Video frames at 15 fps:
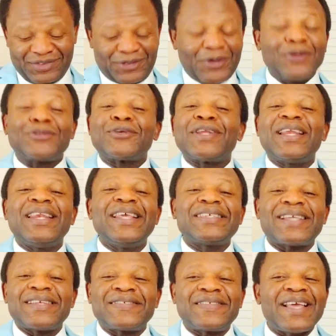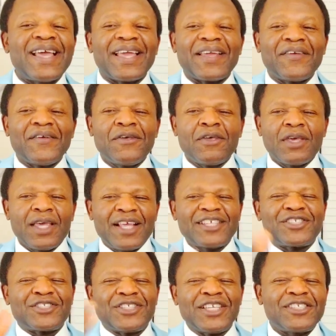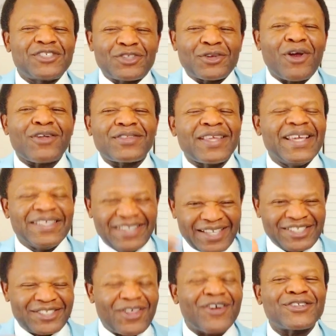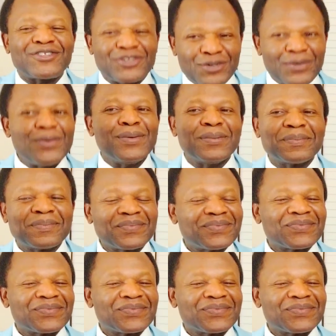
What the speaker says: Go to the list and say, is this thought true?